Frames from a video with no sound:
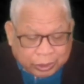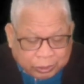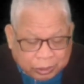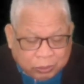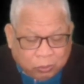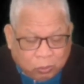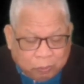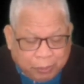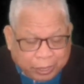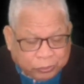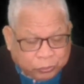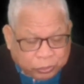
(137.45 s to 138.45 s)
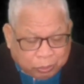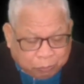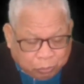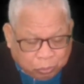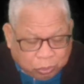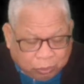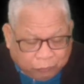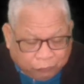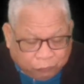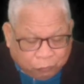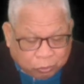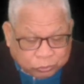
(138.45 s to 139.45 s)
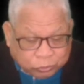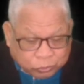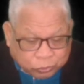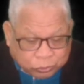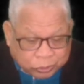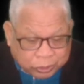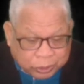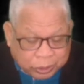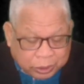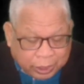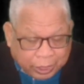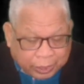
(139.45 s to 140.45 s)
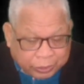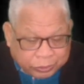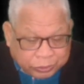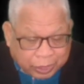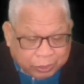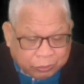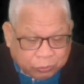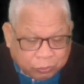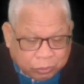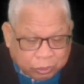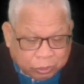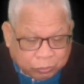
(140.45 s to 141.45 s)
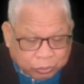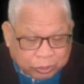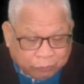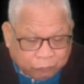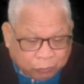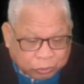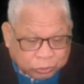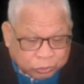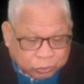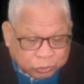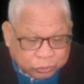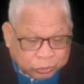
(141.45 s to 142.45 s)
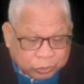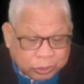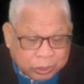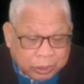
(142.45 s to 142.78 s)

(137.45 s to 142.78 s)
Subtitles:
So anything, go back to the book of the four school and check with the four school.